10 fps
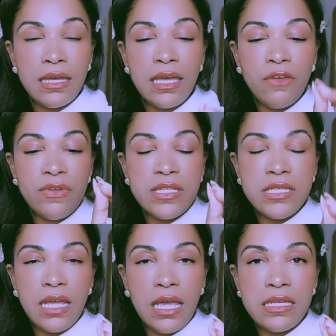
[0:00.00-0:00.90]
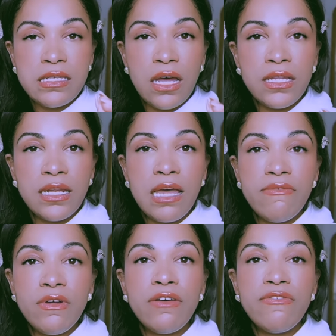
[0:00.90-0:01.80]
if it stays on the
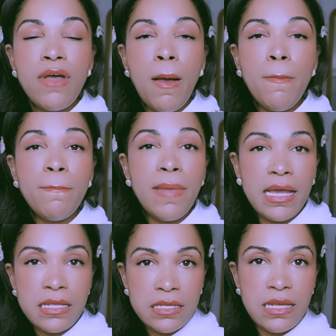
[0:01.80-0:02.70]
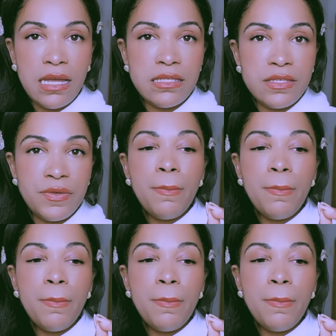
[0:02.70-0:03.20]
level of mindset.